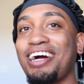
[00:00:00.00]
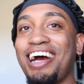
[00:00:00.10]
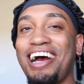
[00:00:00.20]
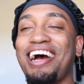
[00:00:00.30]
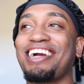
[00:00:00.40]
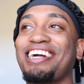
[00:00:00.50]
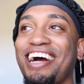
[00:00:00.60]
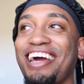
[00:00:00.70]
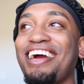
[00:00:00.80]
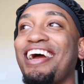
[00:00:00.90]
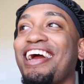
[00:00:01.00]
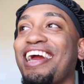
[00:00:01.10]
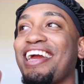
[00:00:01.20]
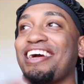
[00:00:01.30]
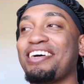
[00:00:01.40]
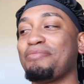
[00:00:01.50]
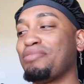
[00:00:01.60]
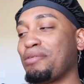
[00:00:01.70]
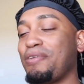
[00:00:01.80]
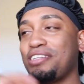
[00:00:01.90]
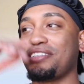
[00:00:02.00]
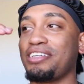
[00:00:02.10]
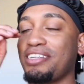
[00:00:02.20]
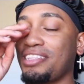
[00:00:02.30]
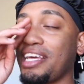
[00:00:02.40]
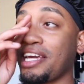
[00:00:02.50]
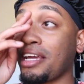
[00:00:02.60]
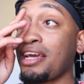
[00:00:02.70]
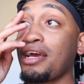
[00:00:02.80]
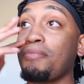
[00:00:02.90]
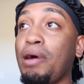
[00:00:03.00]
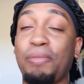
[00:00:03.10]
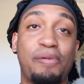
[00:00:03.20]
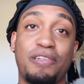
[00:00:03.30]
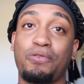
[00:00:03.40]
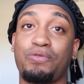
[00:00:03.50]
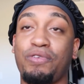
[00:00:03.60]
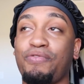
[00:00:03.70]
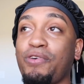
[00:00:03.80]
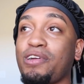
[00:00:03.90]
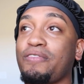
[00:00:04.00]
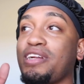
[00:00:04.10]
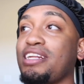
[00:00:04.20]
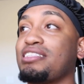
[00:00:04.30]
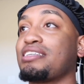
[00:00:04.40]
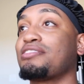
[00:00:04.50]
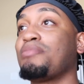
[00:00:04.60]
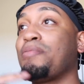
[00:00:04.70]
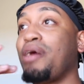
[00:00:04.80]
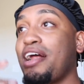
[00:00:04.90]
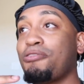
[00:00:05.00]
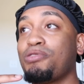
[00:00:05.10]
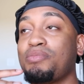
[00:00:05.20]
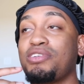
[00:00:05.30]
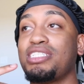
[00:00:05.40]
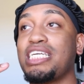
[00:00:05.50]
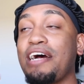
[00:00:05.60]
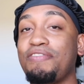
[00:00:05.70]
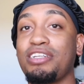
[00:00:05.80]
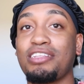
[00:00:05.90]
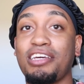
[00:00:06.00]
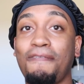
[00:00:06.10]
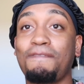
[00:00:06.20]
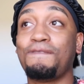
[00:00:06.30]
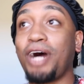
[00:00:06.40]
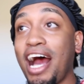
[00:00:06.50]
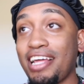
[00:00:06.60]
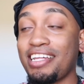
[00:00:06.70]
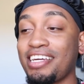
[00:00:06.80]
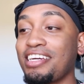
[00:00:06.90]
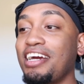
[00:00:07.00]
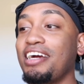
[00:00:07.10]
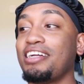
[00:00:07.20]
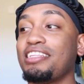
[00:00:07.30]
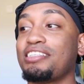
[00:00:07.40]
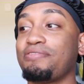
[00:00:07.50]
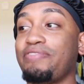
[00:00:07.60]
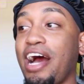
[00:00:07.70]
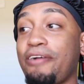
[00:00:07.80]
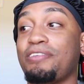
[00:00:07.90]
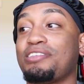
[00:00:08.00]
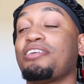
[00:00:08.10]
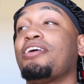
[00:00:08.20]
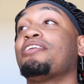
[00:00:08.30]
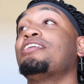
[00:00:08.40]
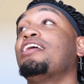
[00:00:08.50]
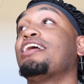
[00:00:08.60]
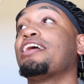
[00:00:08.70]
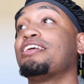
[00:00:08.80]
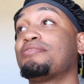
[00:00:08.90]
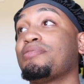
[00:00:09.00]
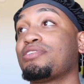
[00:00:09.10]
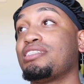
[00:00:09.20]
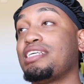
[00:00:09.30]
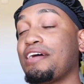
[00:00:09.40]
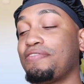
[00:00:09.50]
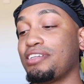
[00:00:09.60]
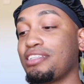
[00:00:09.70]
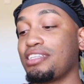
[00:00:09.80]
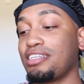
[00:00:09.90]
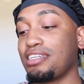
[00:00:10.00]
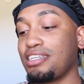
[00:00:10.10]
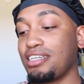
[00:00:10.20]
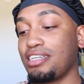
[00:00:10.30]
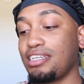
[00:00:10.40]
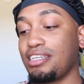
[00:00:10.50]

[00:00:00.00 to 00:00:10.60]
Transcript: got, I got a uh, blood pressure thing. My blood pressure was 140 over 96. So my body was most definitely fighting this virus, y'all. It is most definitely